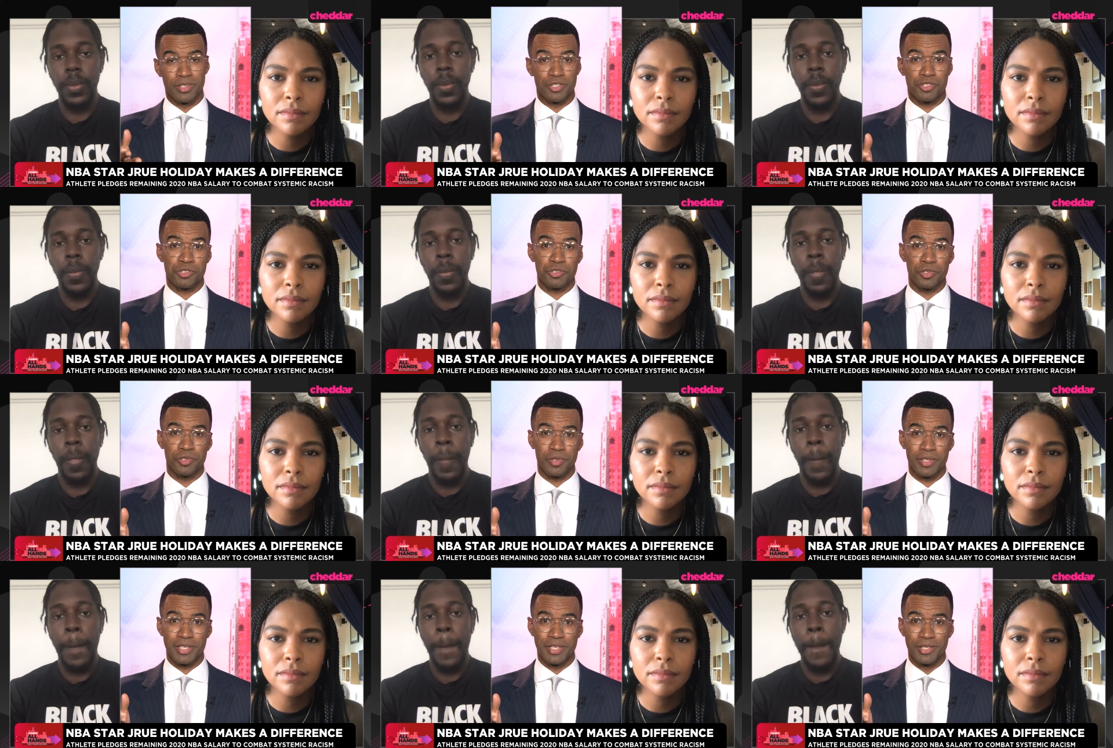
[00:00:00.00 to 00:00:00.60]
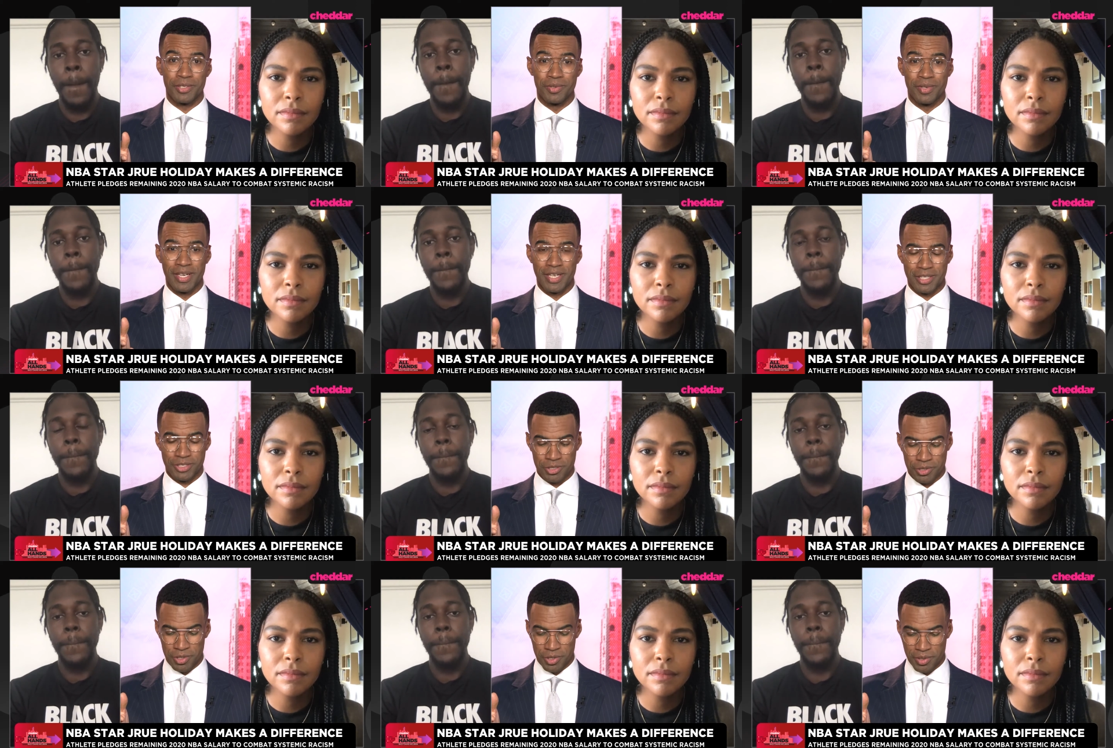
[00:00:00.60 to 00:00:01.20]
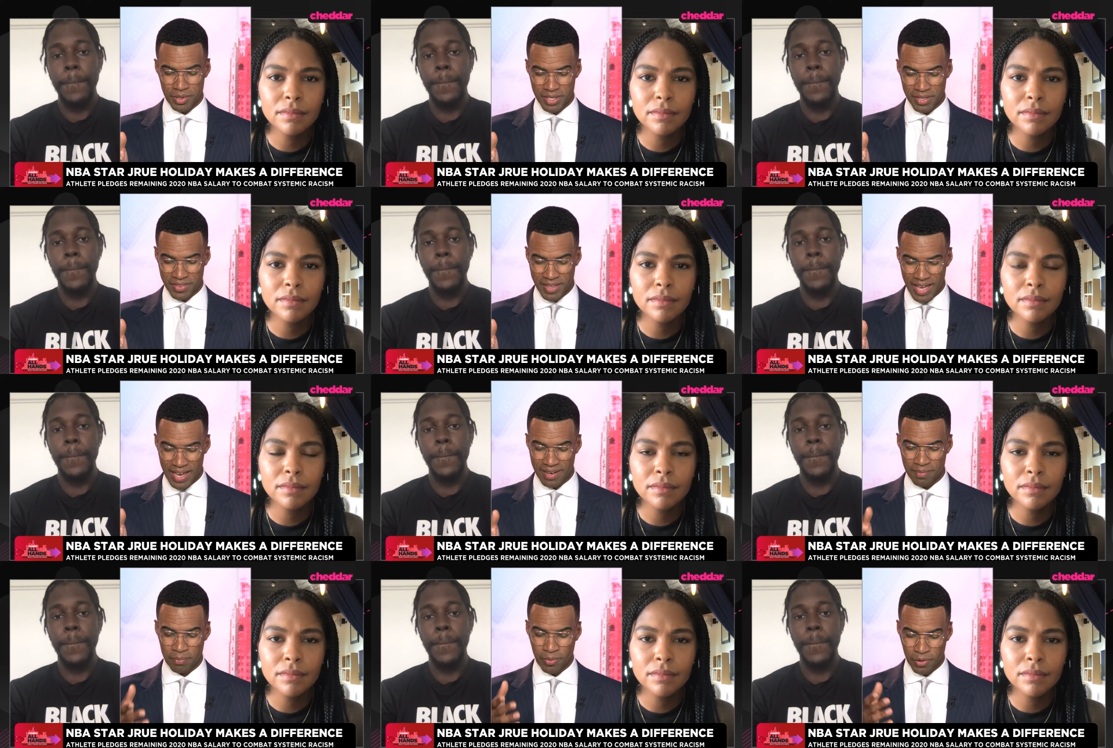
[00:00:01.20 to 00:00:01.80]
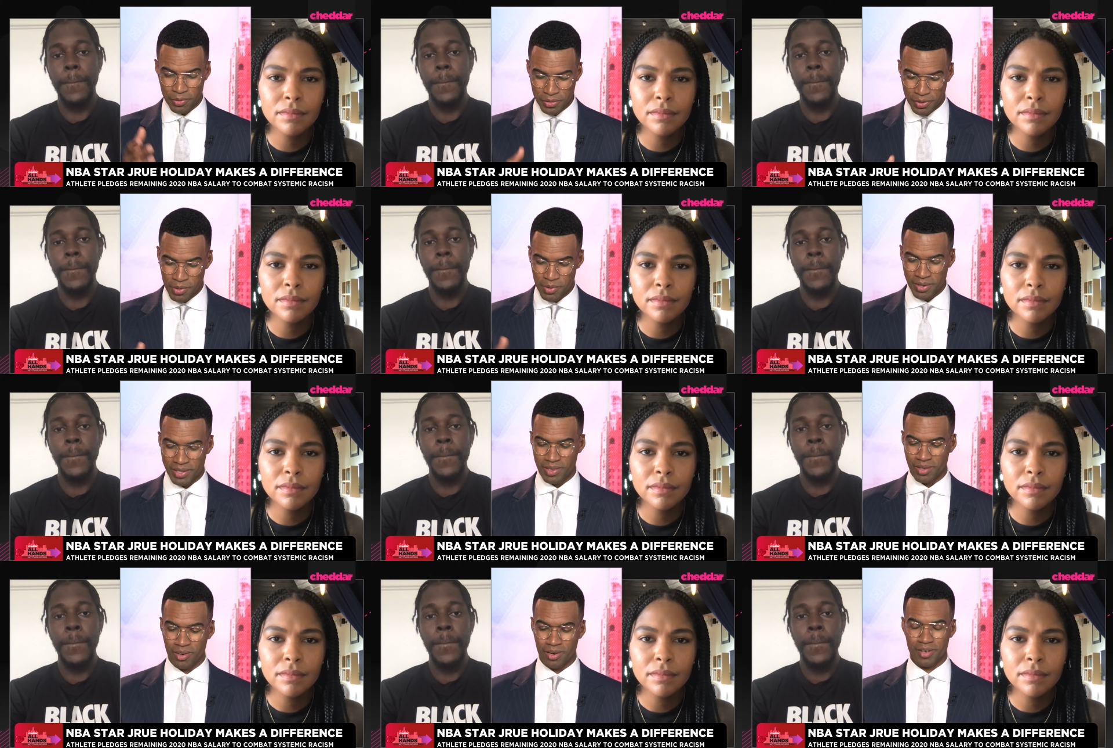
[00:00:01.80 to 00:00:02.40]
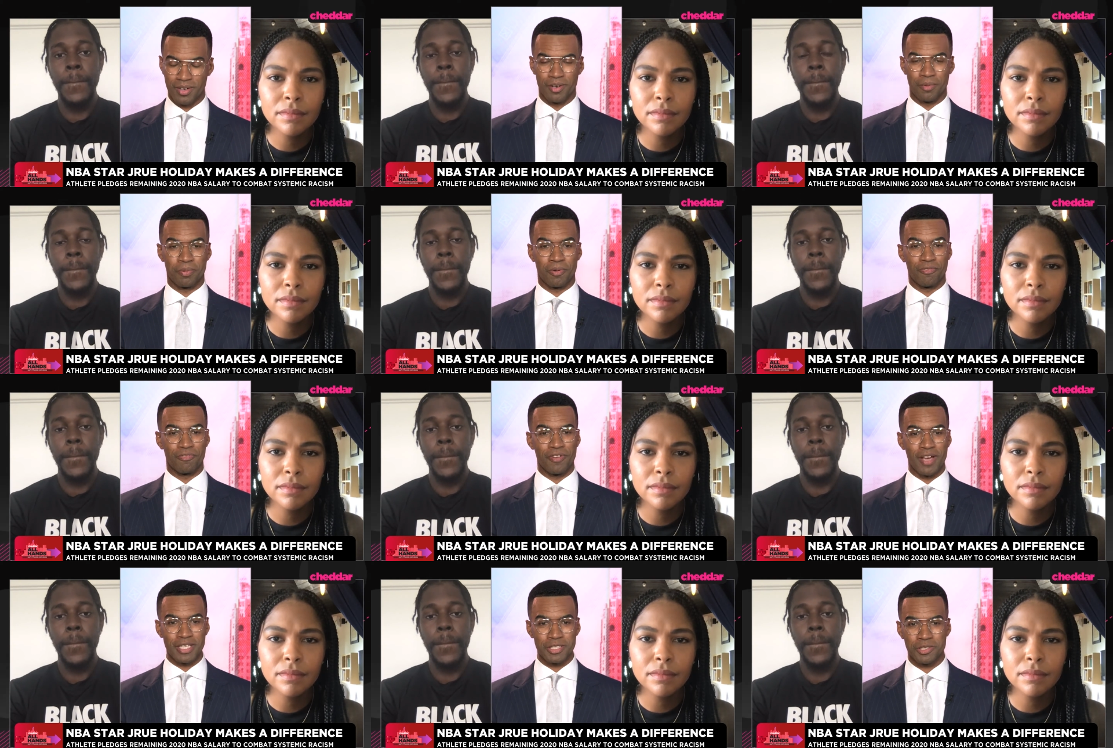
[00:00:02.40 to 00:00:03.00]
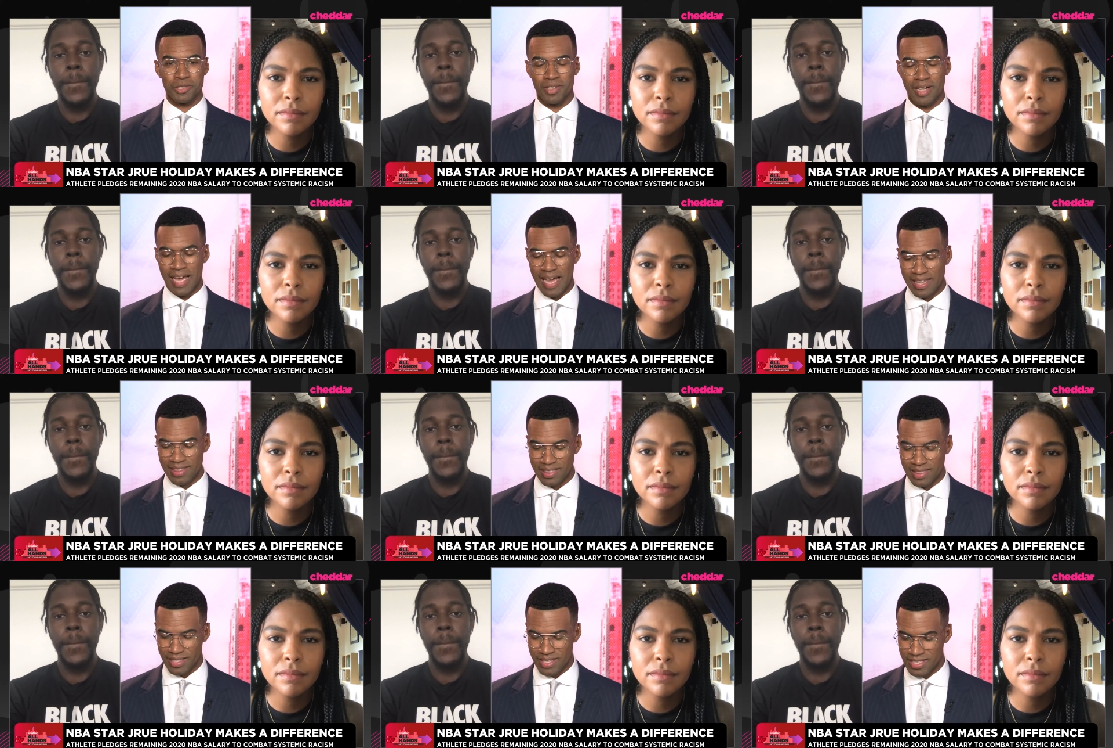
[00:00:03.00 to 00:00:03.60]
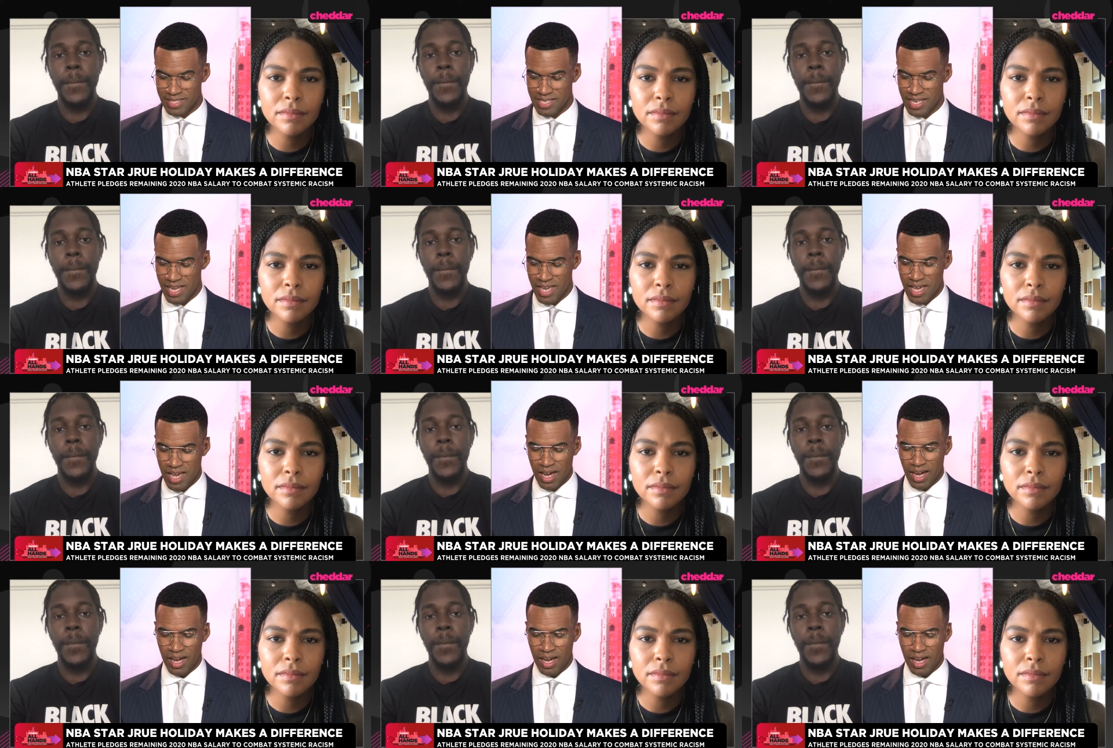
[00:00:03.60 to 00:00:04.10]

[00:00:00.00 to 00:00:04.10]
Speaker 1: is truly unique, Jrue, in that both you and Lauren are professional athletes.